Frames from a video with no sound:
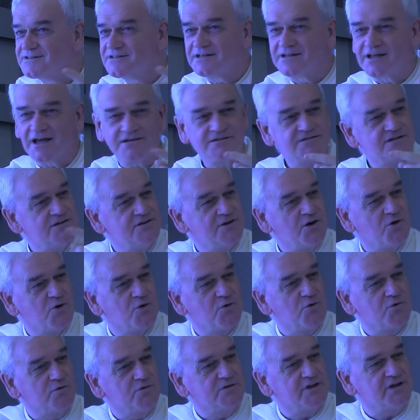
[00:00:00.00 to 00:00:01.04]
get to
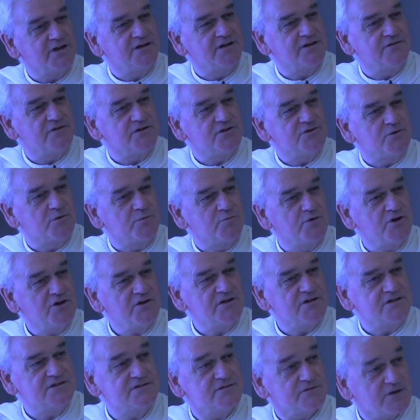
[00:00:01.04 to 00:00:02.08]
know the individual
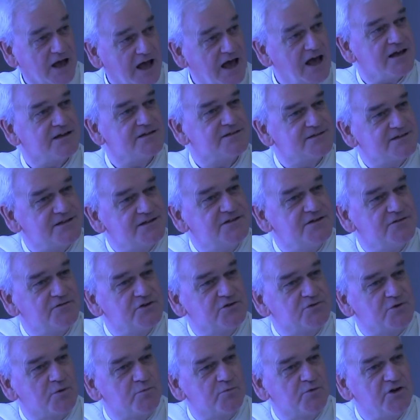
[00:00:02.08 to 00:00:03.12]
brothers as
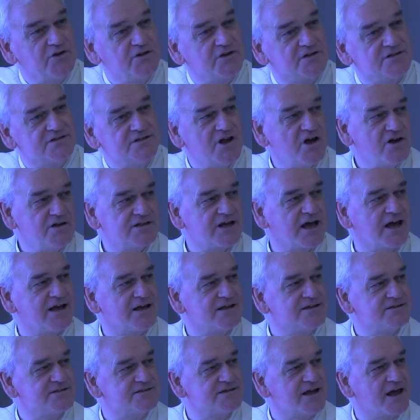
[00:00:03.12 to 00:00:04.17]
individual brothers, not
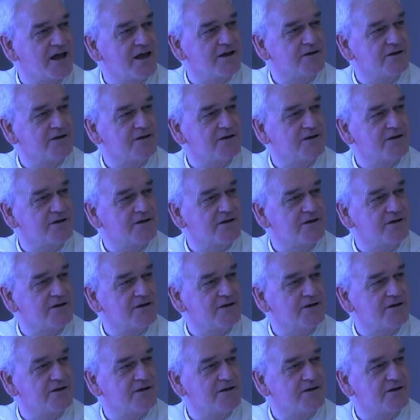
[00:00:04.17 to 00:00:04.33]
as